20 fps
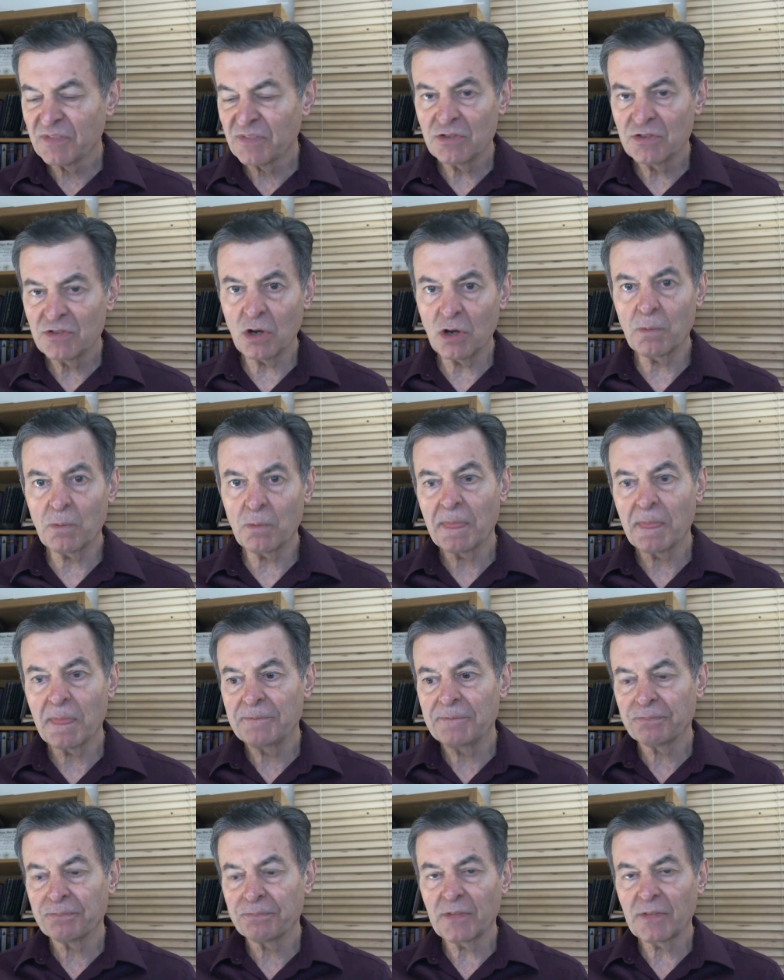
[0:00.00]
So
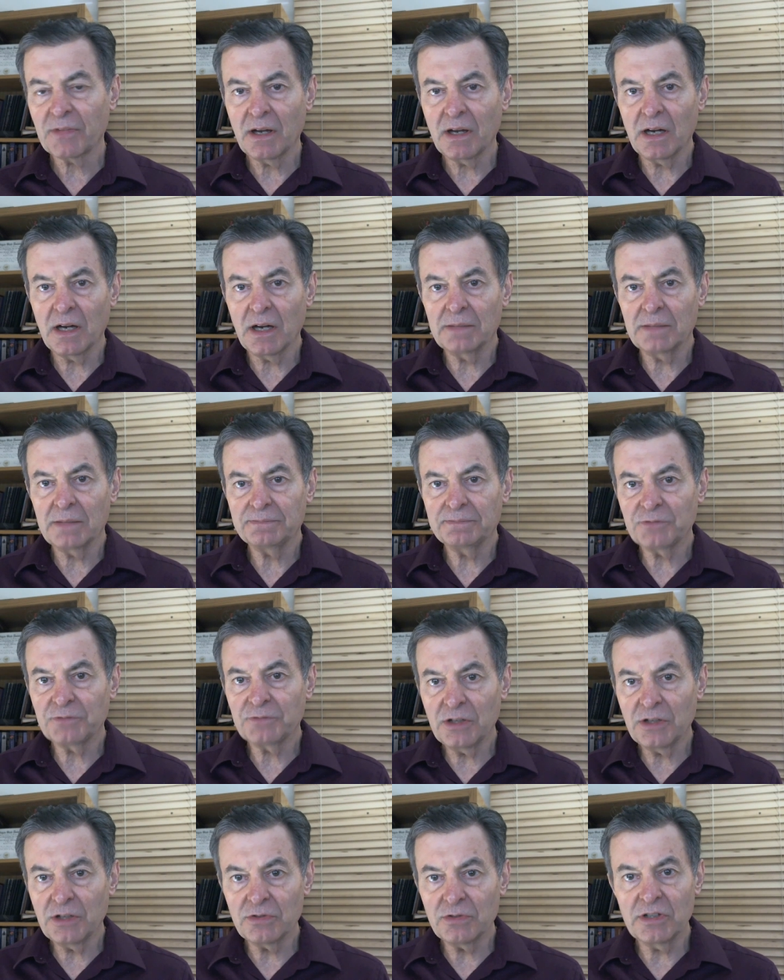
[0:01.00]

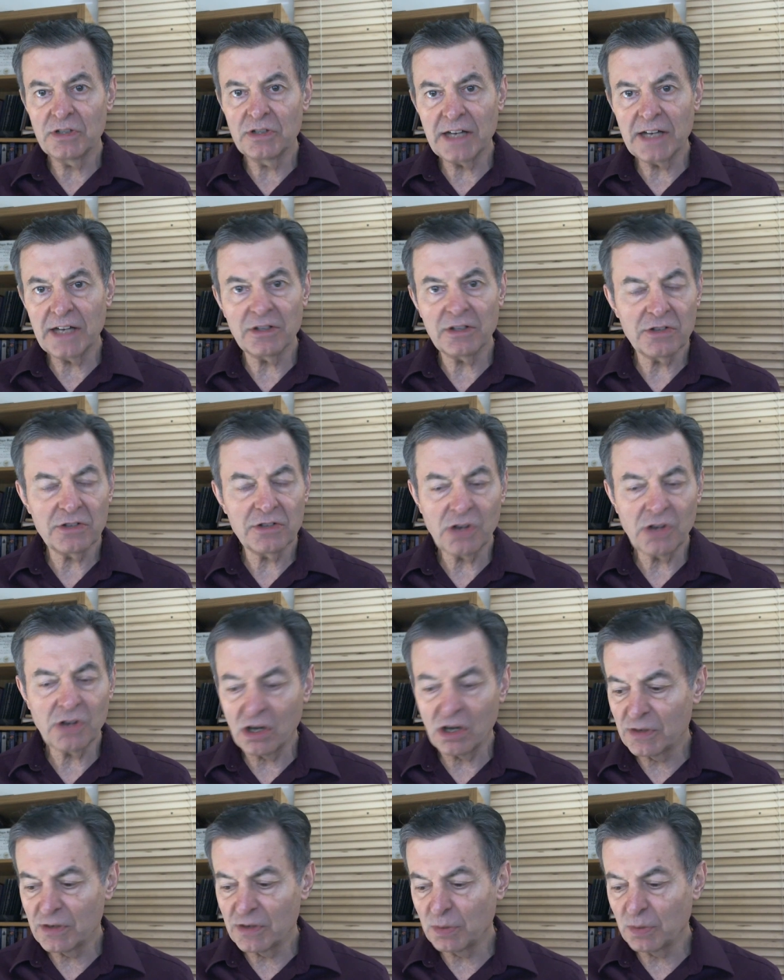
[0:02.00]
you take the
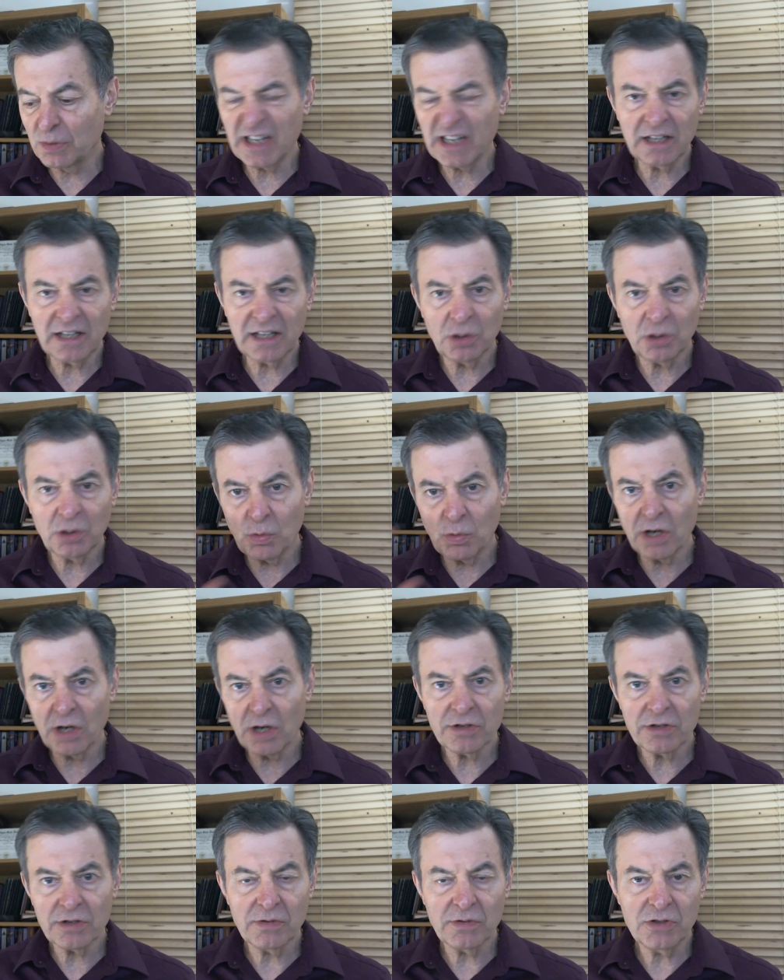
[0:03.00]
Dissolve, you put that in low
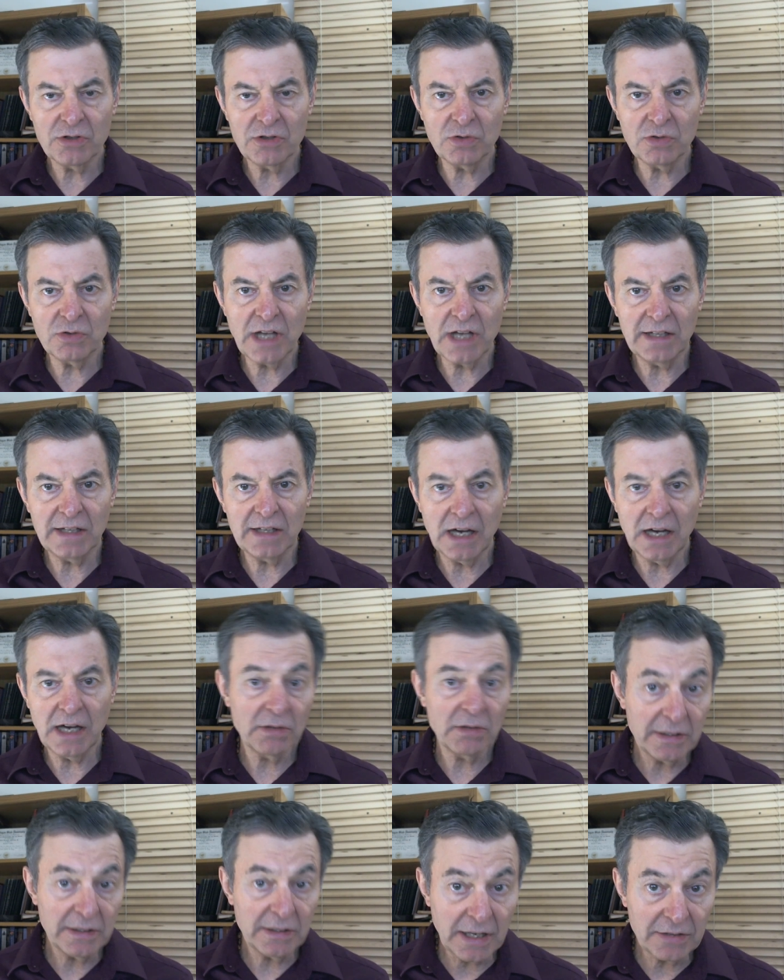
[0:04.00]
water, shoot that
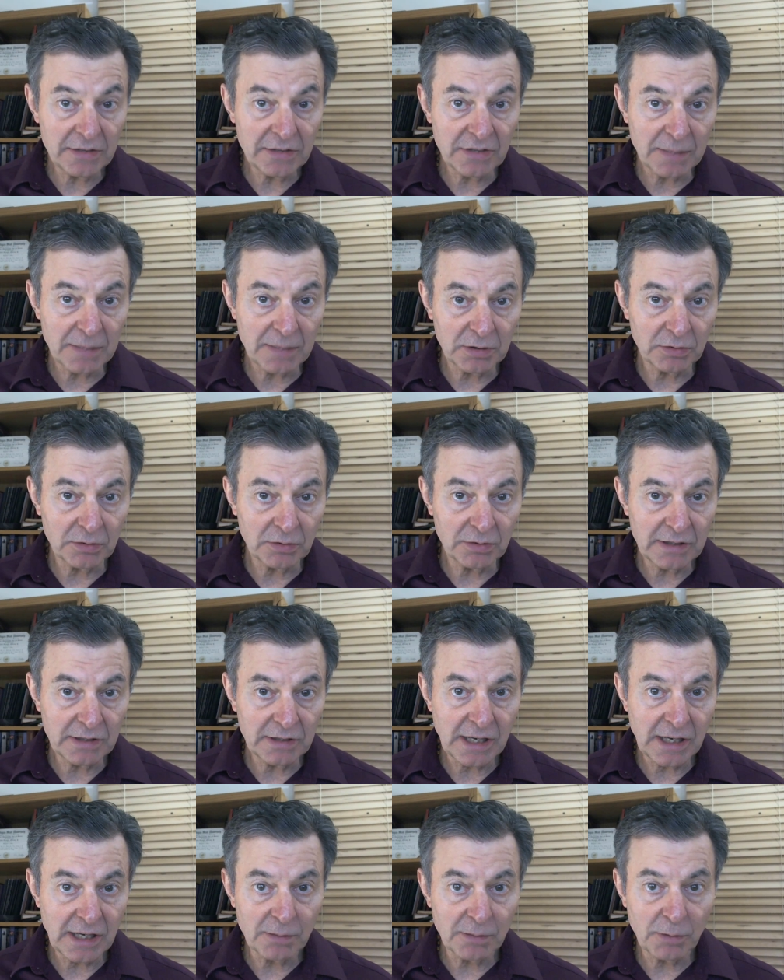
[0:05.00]
down. It tastes absolutely
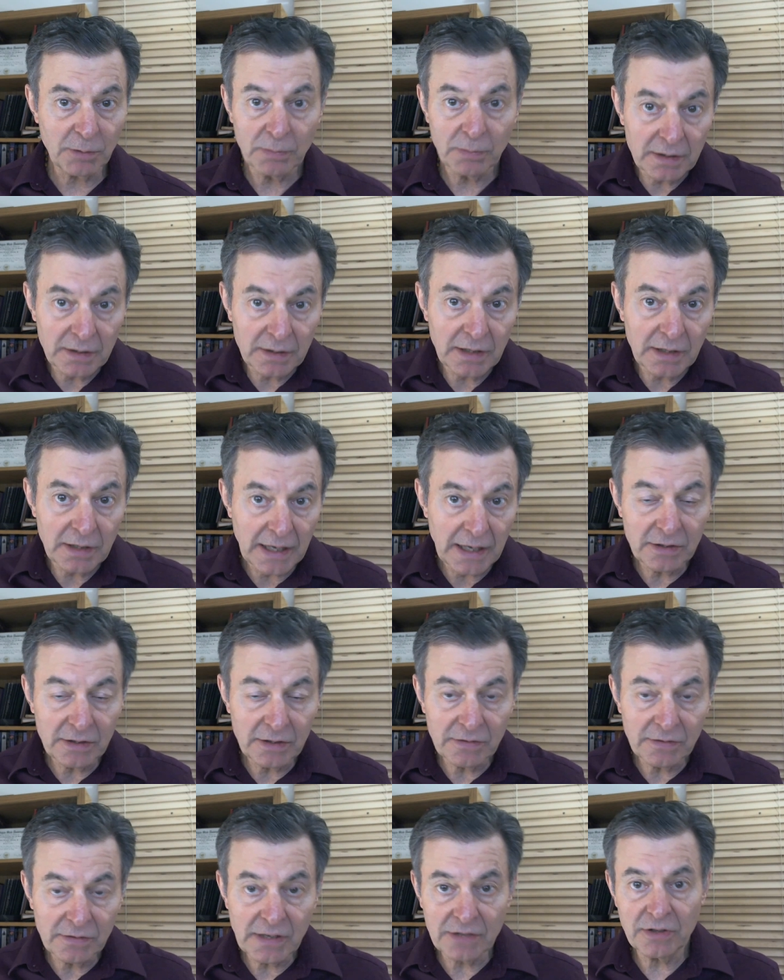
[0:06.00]
terrible, but hey,
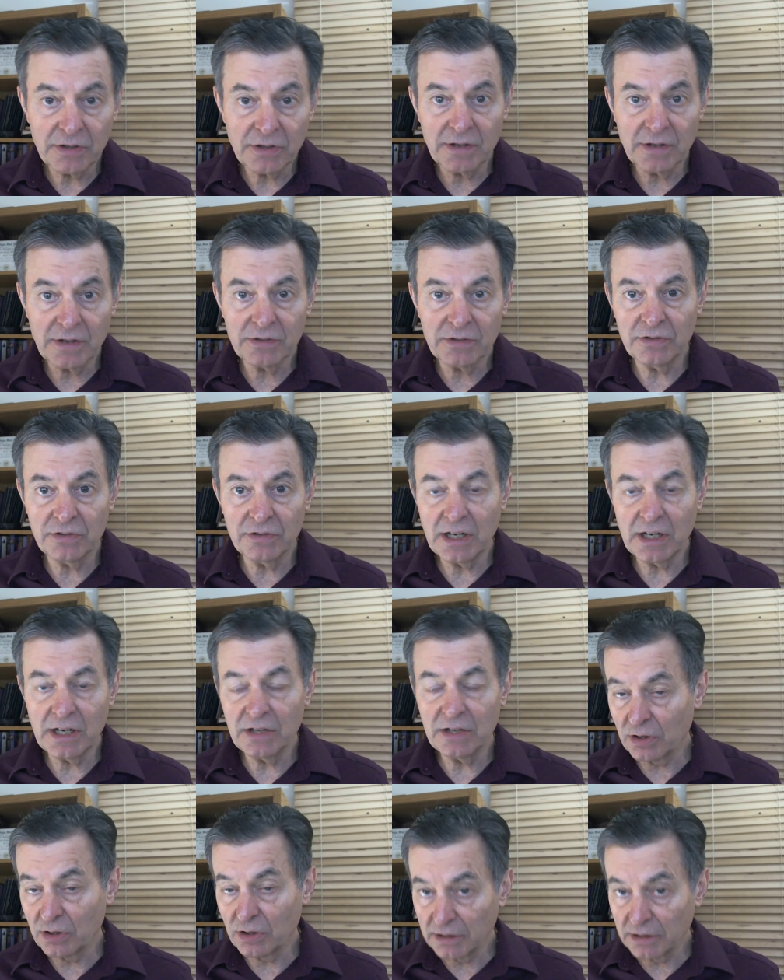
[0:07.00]
you've got a serious
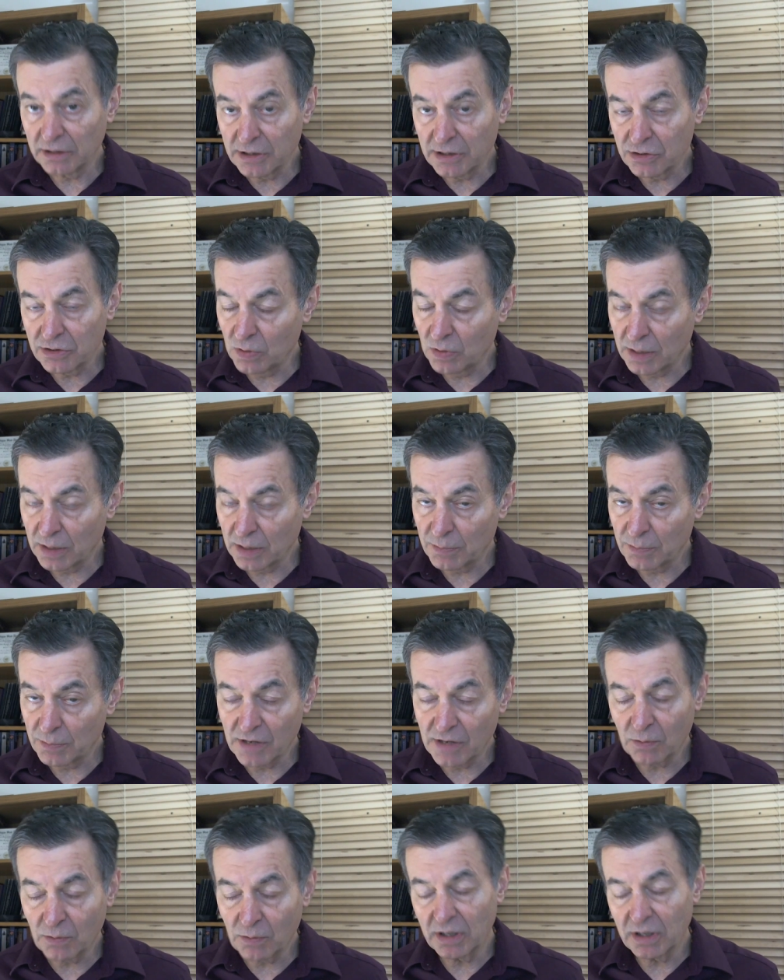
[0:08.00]
disease, or at least you want to
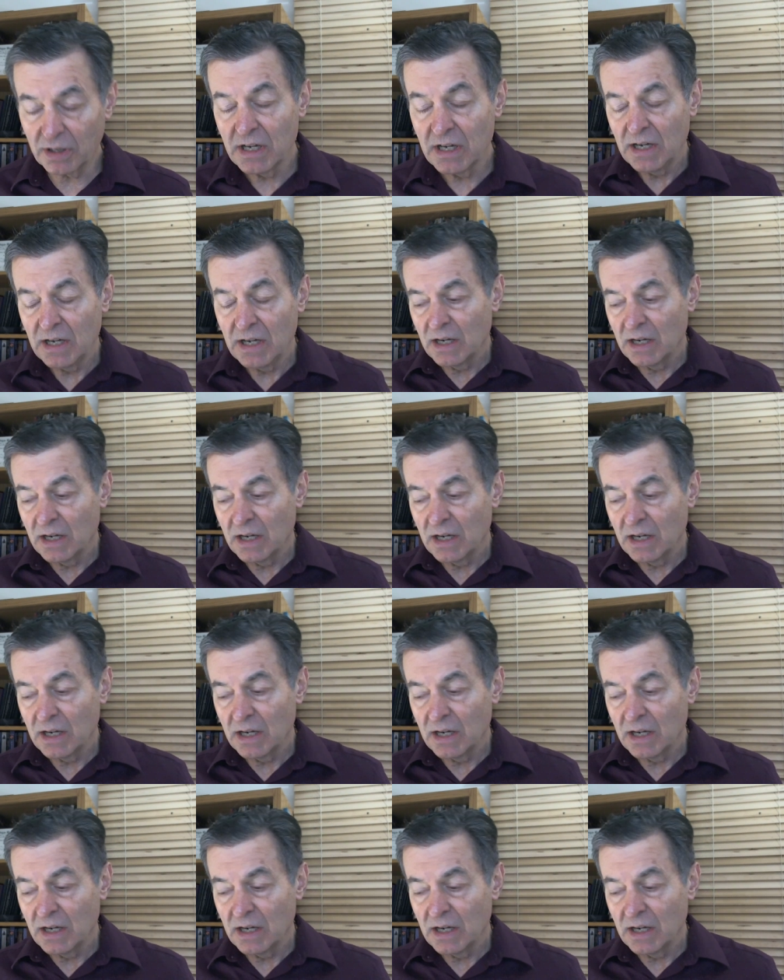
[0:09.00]
prevent one.